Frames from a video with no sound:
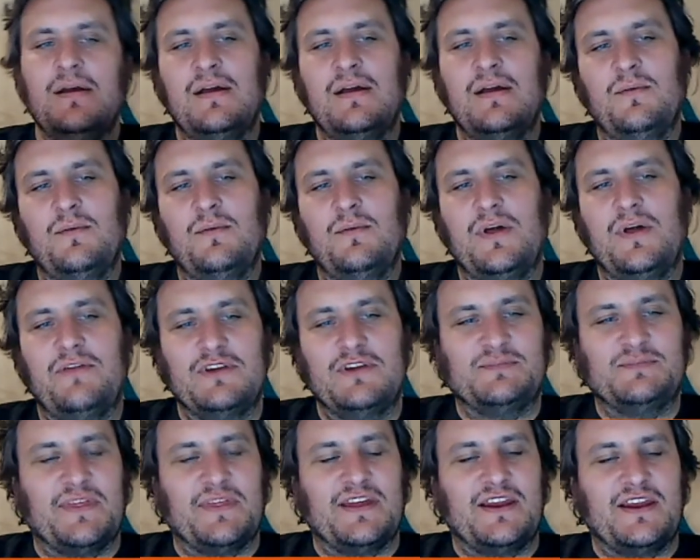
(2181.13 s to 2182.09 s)
Well, there is,
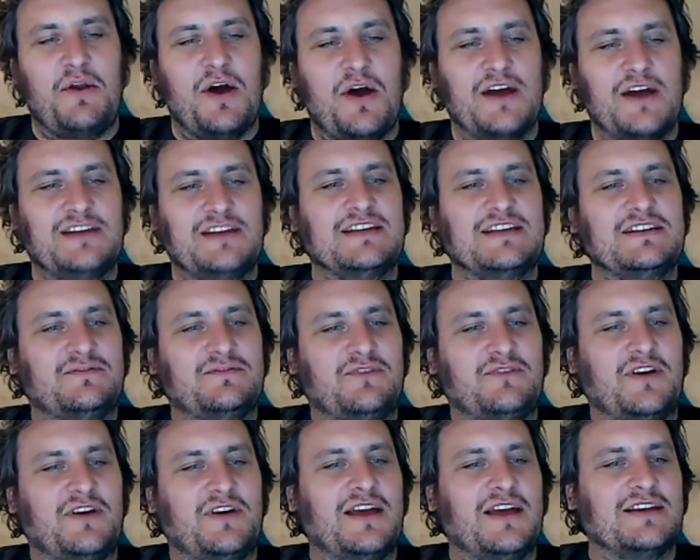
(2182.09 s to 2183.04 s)
but they don't
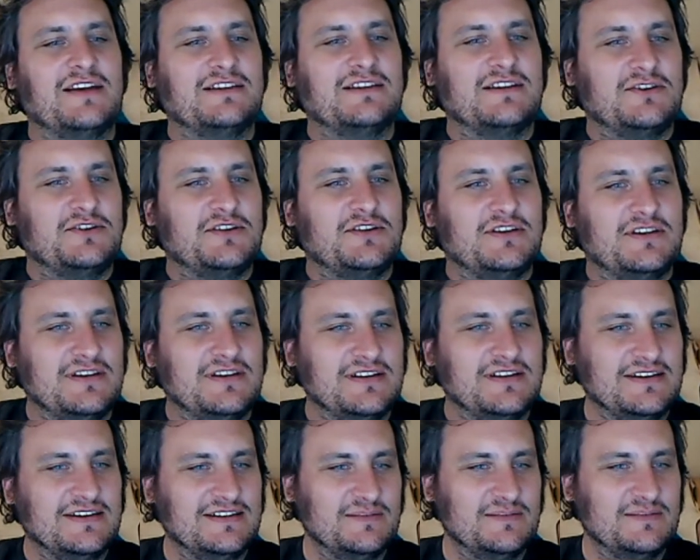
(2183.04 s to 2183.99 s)
identify as such.
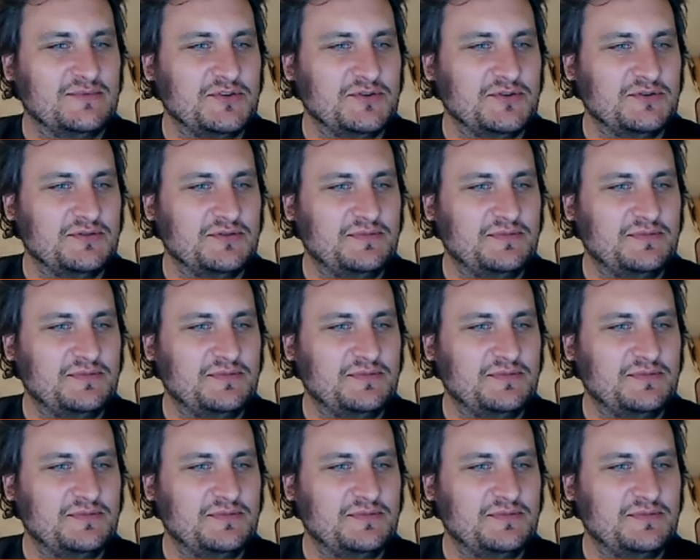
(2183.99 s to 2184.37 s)
I'm sure.